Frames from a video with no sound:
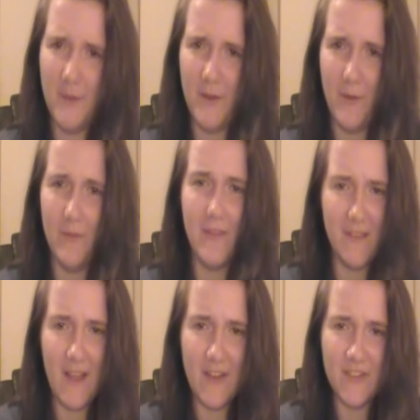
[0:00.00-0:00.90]
the dude,
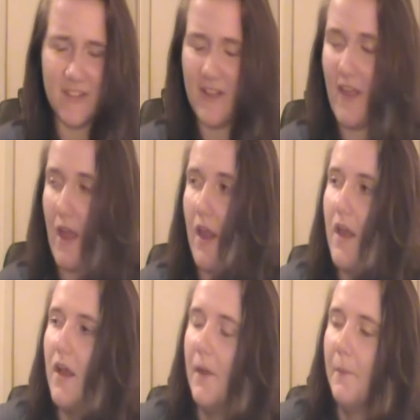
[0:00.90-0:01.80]
I should say that.
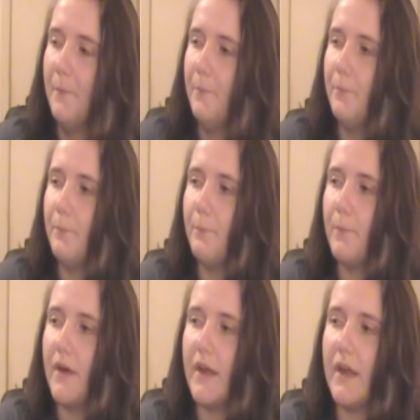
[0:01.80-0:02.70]

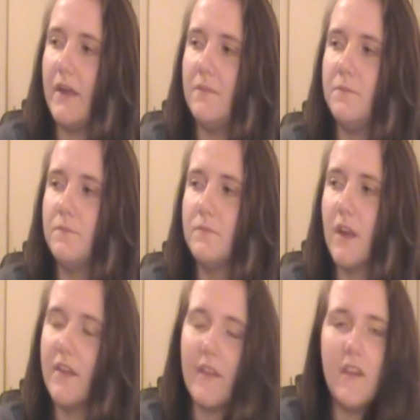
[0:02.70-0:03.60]
But, I
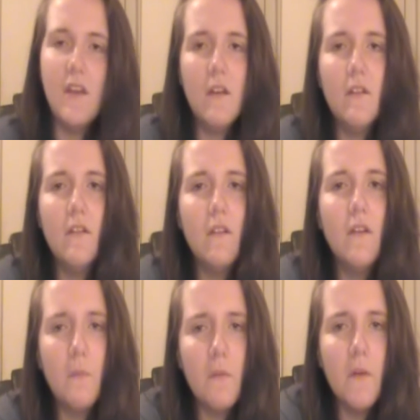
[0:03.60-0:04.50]
was like, you
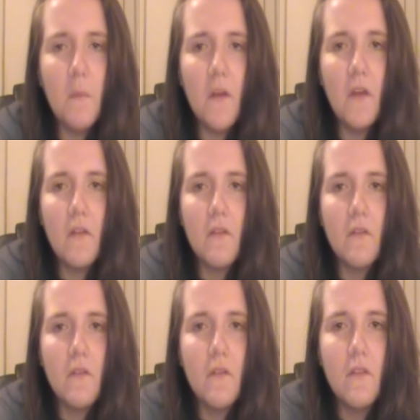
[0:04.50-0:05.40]
know, I'm pretty proud of
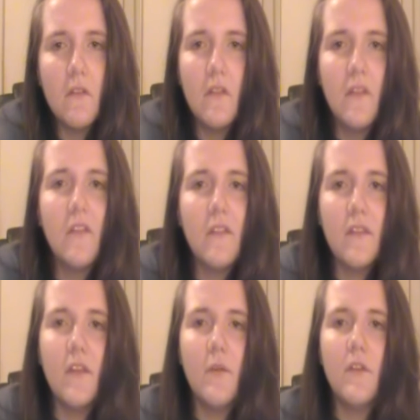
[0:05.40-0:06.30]
her. Let's
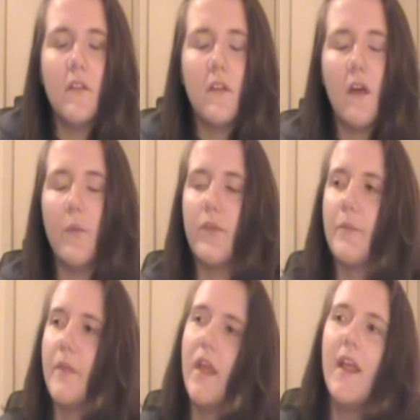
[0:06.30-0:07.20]
see where this goes.
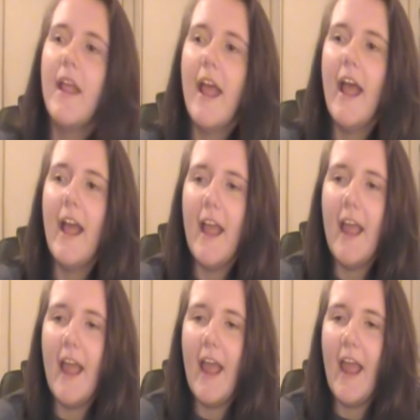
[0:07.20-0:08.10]

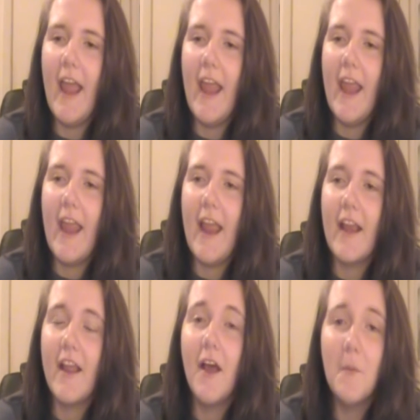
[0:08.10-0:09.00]

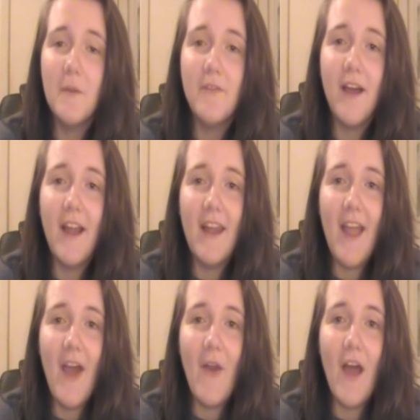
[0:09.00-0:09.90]
And come to find
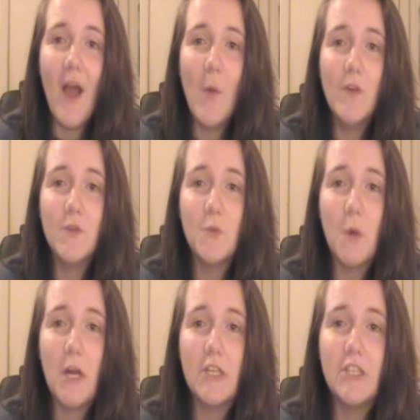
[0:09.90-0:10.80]
out, I was
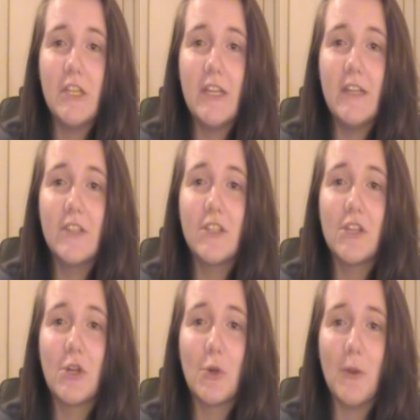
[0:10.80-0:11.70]
watching
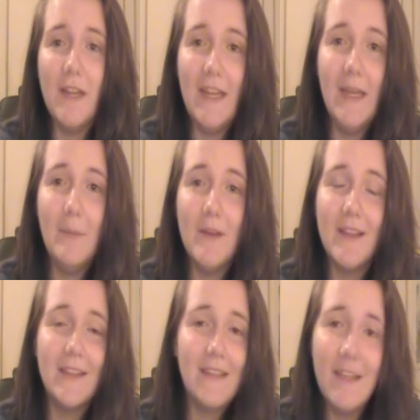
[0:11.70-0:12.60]
Scream,
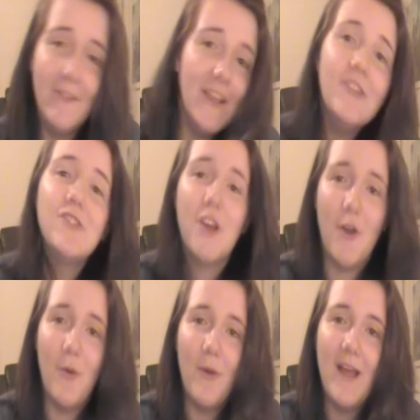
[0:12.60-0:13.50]
the TV
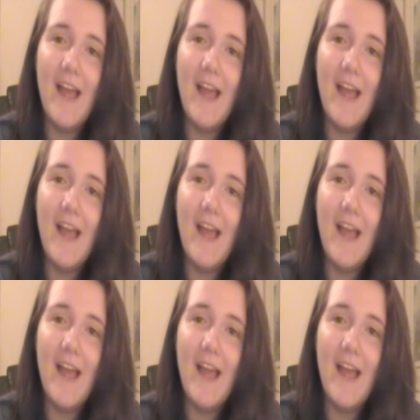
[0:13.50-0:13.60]
show.